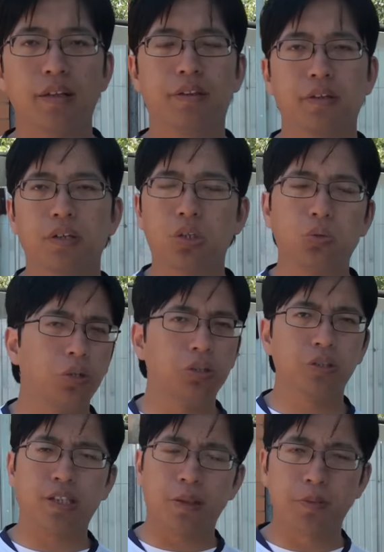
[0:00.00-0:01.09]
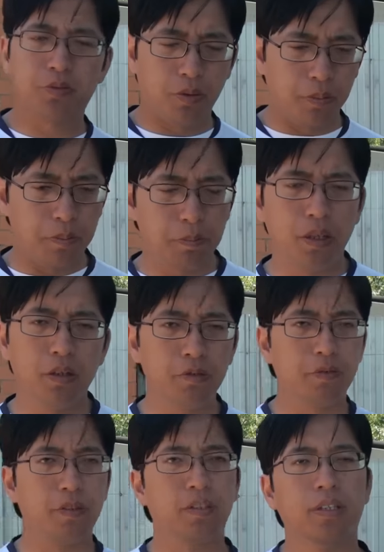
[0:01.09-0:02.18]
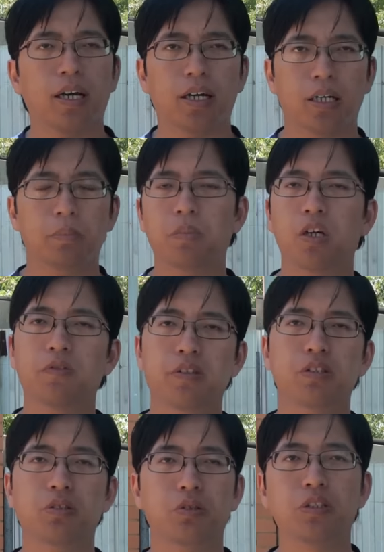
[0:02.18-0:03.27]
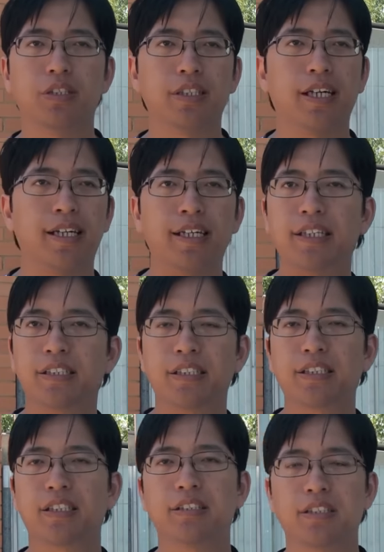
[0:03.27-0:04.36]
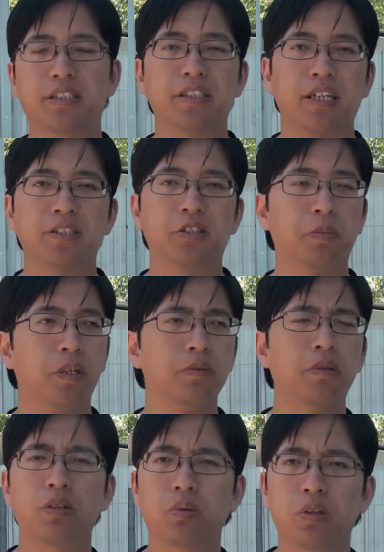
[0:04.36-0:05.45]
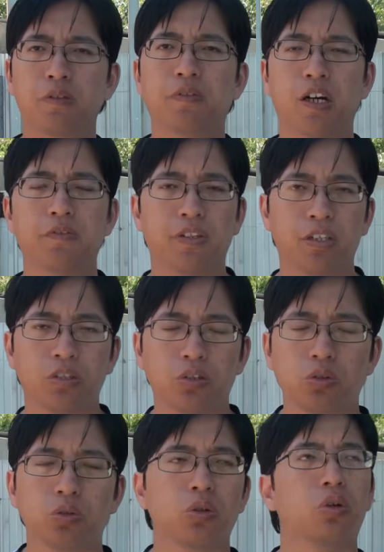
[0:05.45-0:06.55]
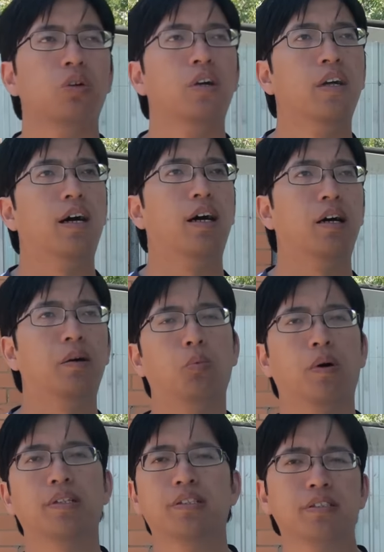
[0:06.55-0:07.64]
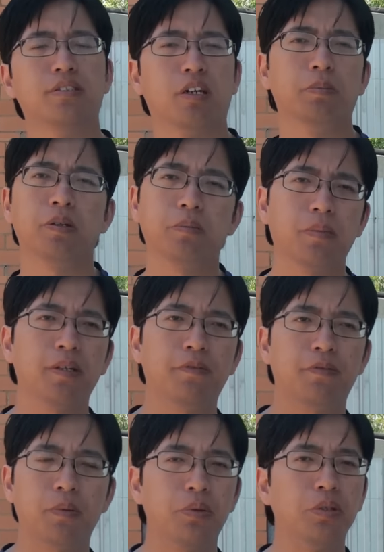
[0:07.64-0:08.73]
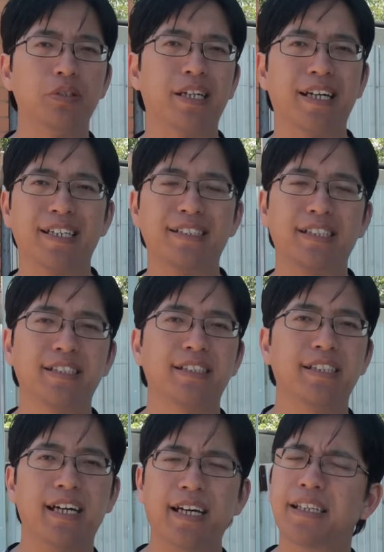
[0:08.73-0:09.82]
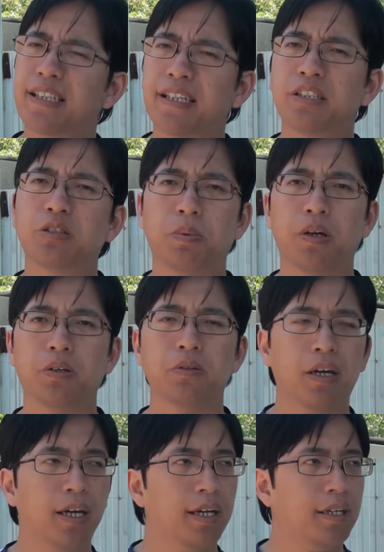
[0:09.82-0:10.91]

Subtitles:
Third question comes from Melvin. Melvin is using a 66-inch bow with 25-inch draw. What's stopping me from using a 68-inch bow?